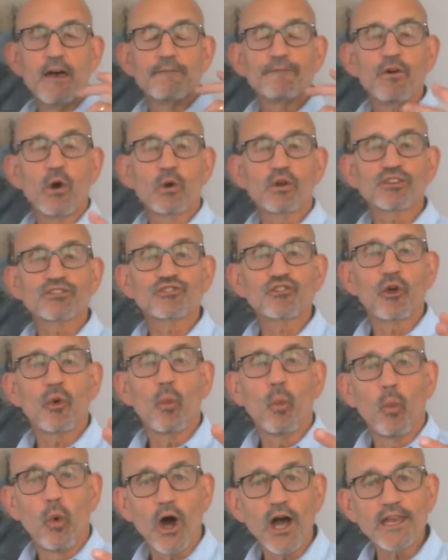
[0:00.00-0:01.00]
Focus
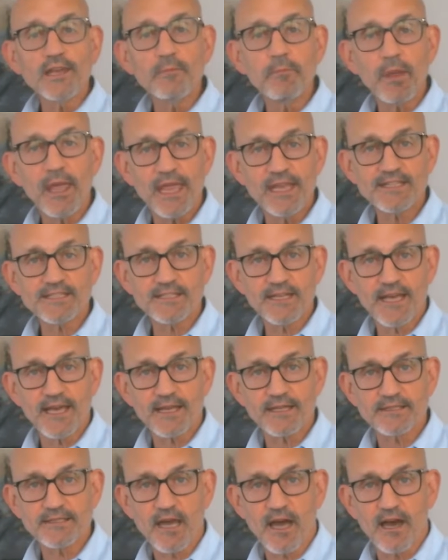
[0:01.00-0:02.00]
on one patient
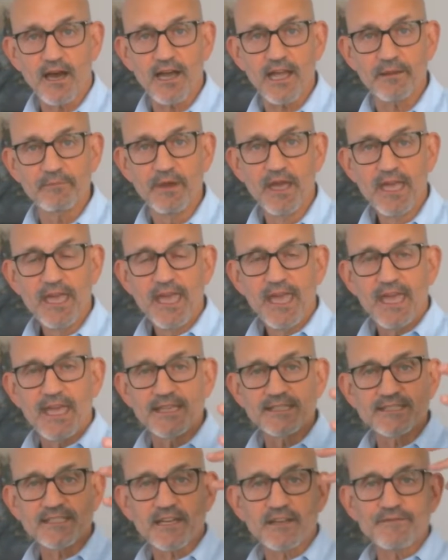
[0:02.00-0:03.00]
at a time
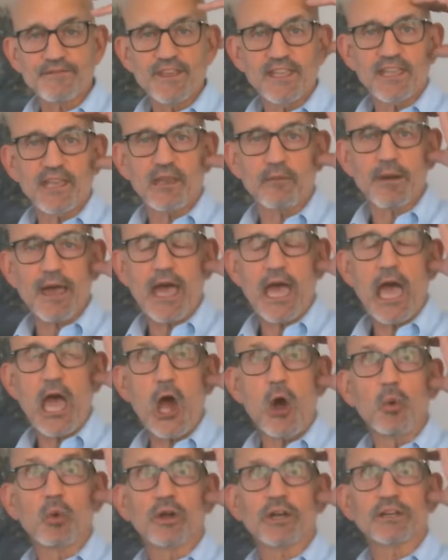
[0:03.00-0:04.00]
instead of thinking about
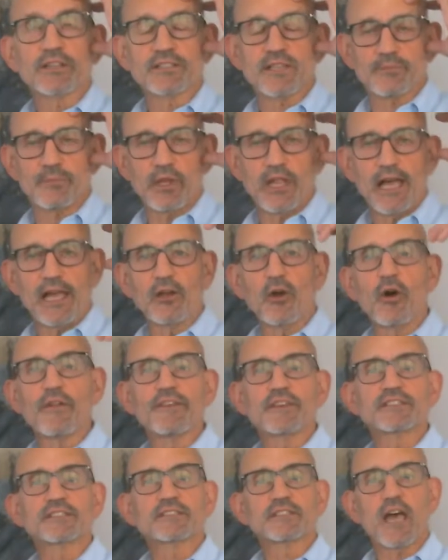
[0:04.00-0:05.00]
how we're going to supply all
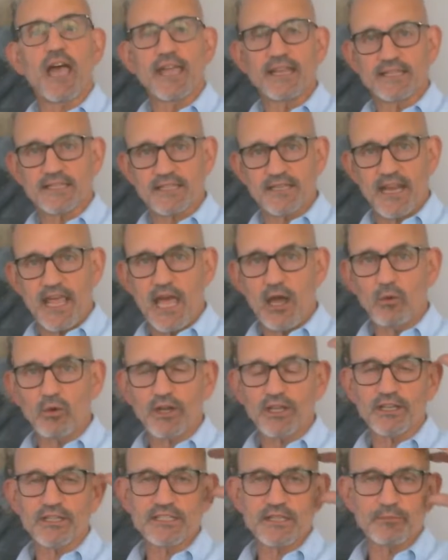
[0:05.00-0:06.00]
the sites and how we're
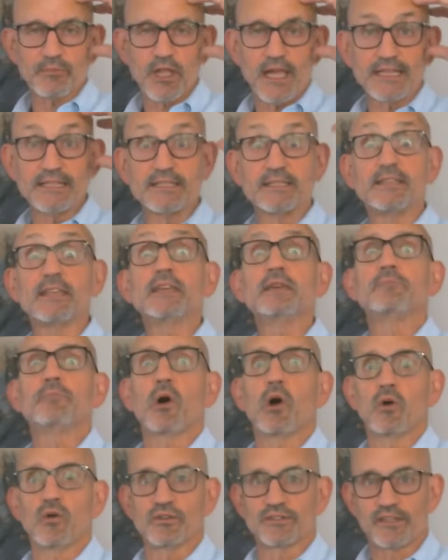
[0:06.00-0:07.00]
going to supply
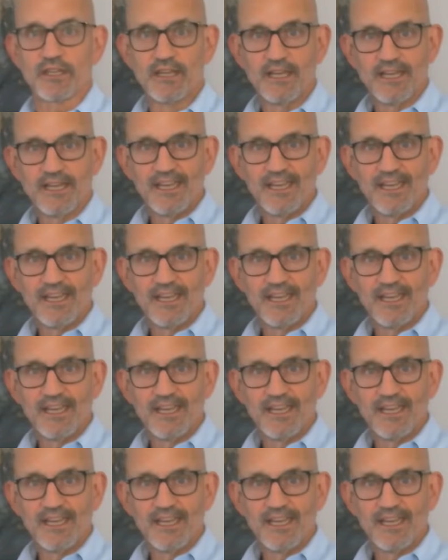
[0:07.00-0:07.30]
depots.